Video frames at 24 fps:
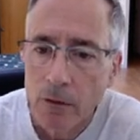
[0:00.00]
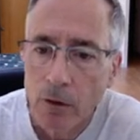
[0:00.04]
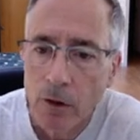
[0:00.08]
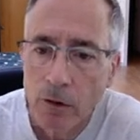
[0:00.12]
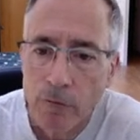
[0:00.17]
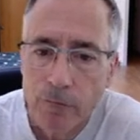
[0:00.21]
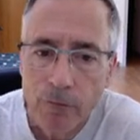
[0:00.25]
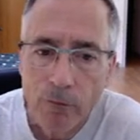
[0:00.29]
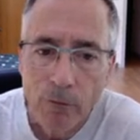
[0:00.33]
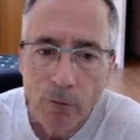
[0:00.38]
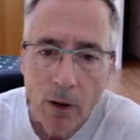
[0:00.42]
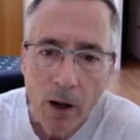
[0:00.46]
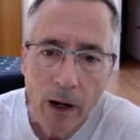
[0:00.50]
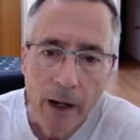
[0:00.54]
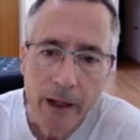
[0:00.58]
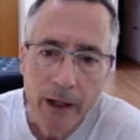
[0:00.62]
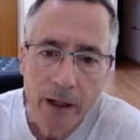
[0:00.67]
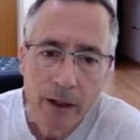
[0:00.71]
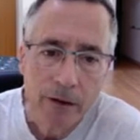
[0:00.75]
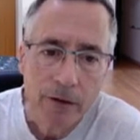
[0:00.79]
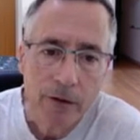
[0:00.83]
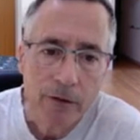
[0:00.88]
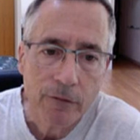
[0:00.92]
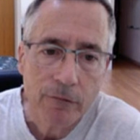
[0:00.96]
there are a
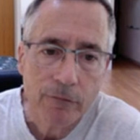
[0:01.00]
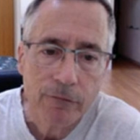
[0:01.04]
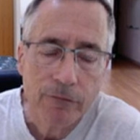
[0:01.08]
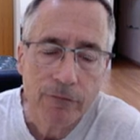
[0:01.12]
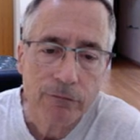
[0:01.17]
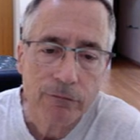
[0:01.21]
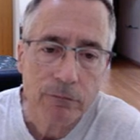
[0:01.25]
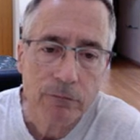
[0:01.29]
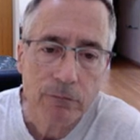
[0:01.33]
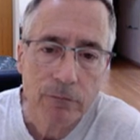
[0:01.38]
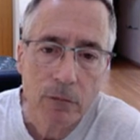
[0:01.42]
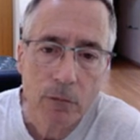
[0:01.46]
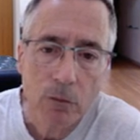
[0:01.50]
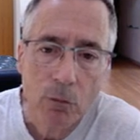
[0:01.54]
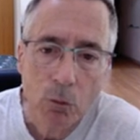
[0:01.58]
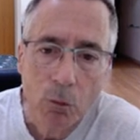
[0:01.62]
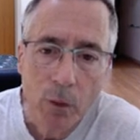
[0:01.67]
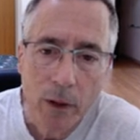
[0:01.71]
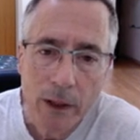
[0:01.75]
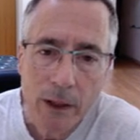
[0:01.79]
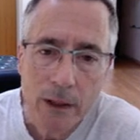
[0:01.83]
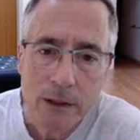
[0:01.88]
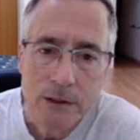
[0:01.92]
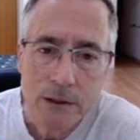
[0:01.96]
variety of
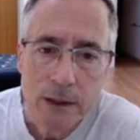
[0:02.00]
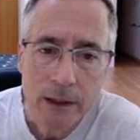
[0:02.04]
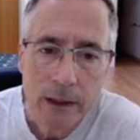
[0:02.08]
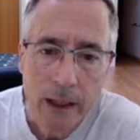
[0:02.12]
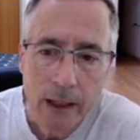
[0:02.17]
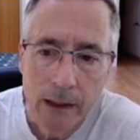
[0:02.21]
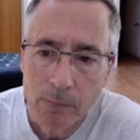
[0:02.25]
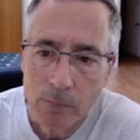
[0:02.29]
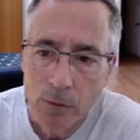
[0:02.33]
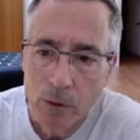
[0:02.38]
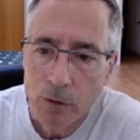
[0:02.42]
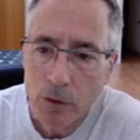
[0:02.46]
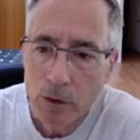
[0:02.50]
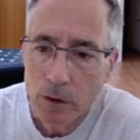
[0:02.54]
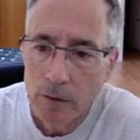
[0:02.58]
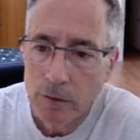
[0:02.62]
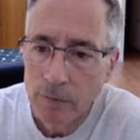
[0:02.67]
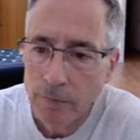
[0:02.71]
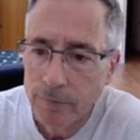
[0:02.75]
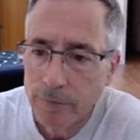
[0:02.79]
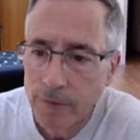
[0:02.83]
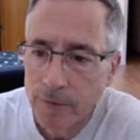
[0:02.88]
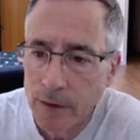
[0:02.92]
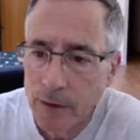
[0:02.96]
ways the game
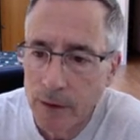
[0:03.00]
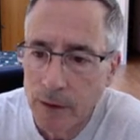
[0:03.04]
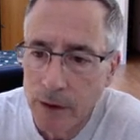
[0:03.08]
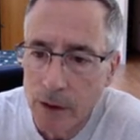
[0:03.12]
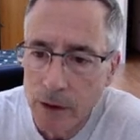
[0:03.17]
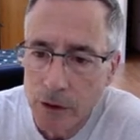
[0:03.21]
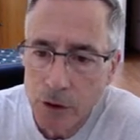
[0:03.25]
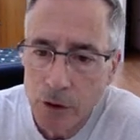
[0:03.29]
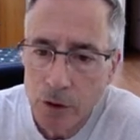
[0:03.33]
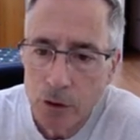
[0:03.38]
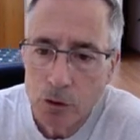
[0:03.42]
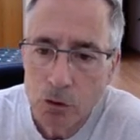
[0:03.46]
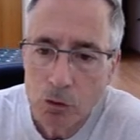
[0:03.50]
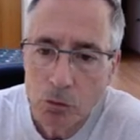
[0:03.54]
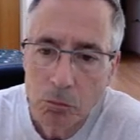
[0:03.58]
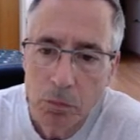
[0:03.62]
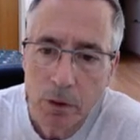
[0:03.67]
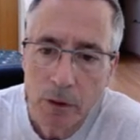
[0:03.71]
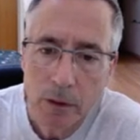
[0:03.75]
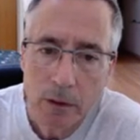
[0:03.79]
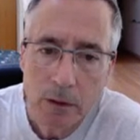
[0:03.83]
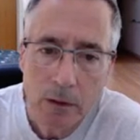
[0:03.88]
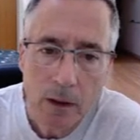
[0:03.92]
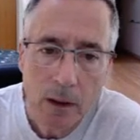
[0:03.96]
could have
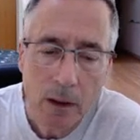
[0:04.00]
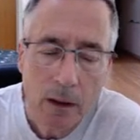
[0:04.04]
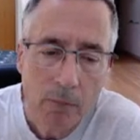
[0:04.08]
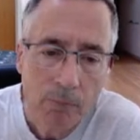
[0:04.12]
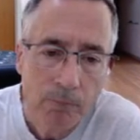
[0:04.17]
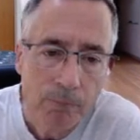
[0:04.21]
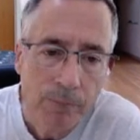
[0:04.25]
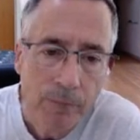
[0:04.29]
continued, but